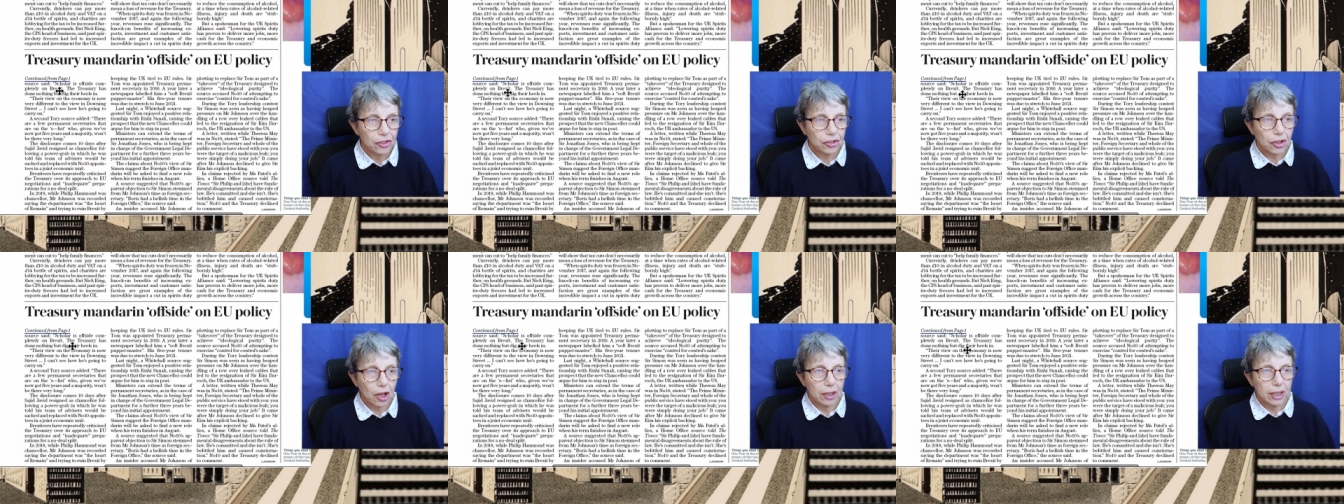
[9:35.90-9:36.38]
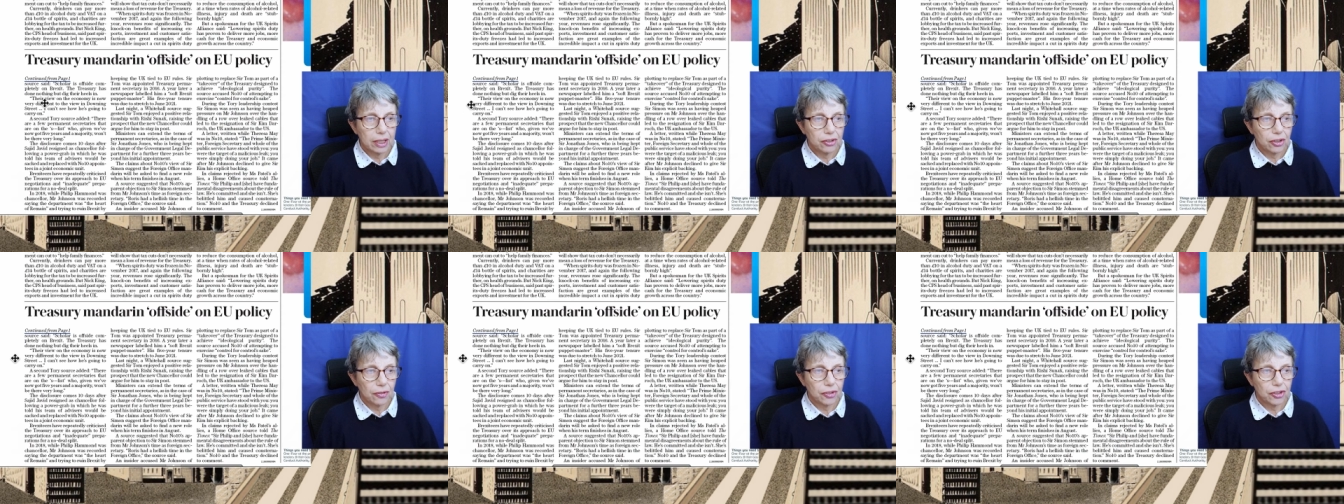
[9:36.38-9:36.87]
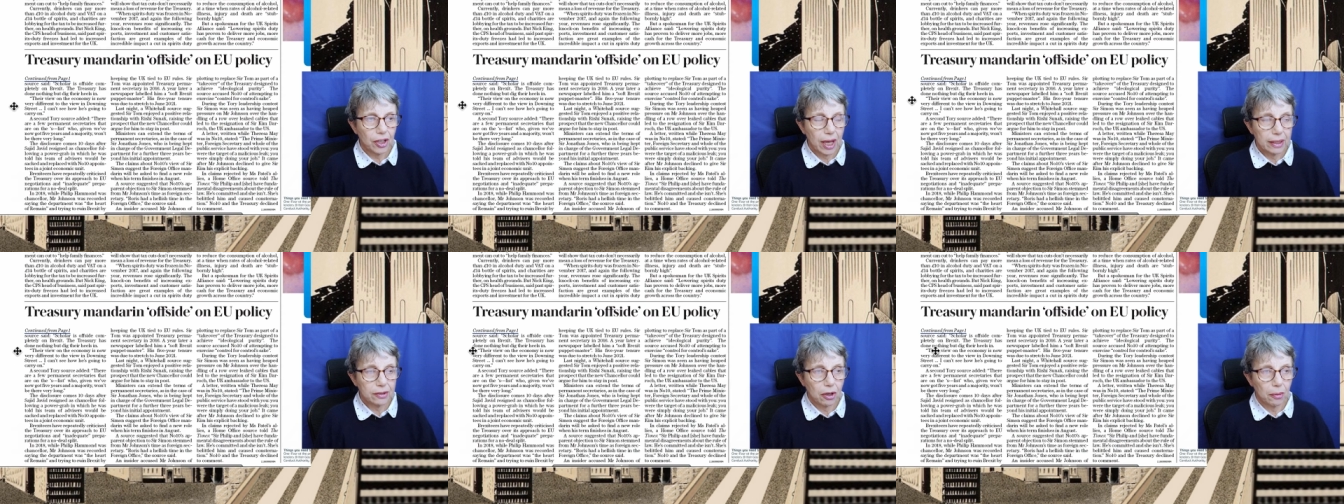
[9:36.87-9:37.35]
Scholar is
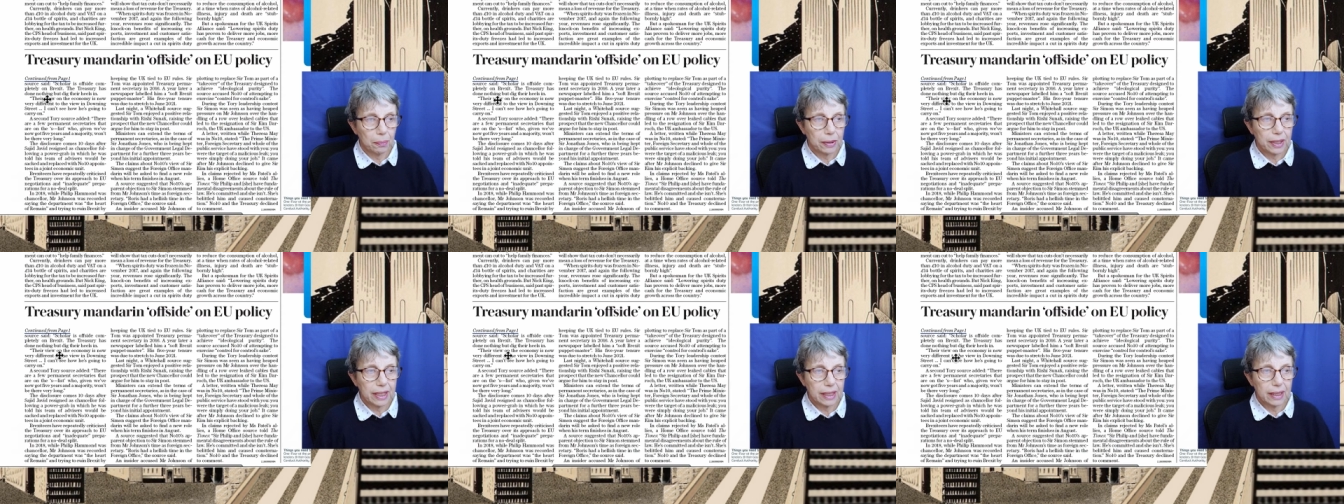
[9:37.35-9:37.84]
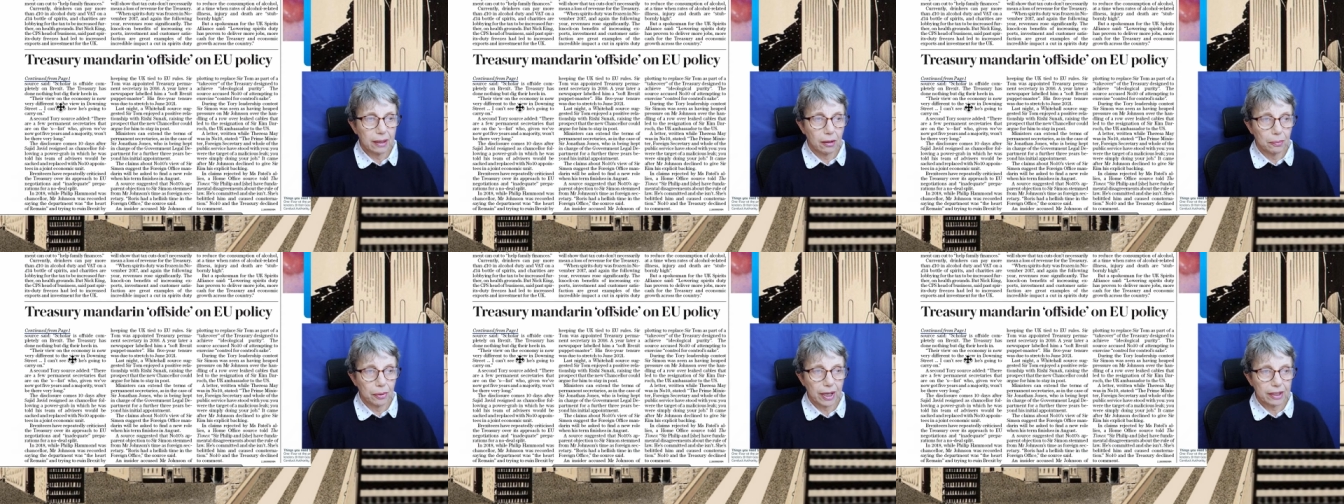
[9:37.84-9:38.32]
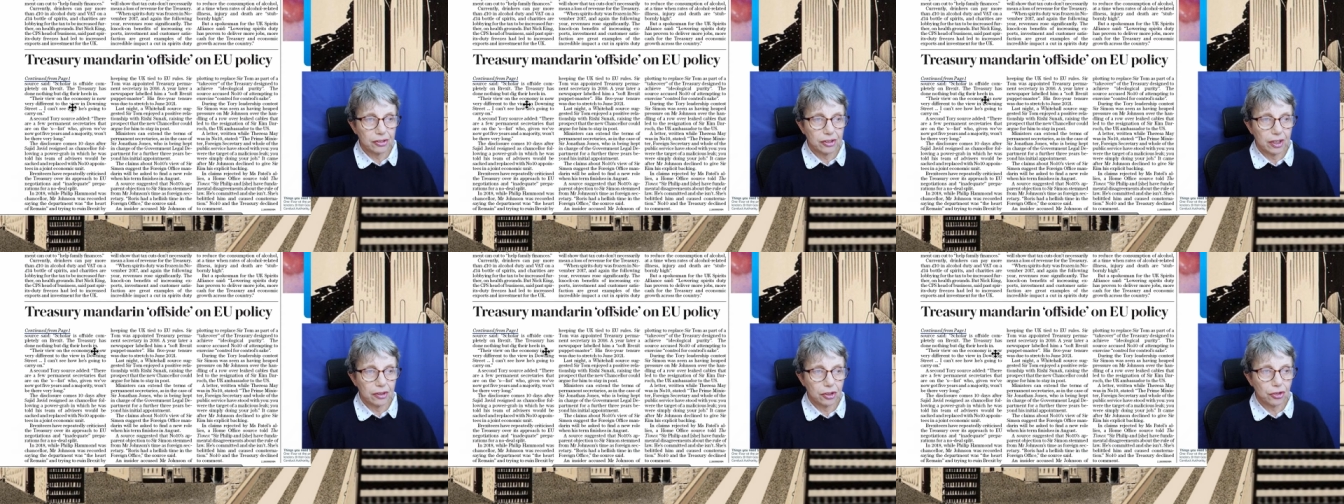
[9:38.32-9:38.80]
offside completely on Brexit.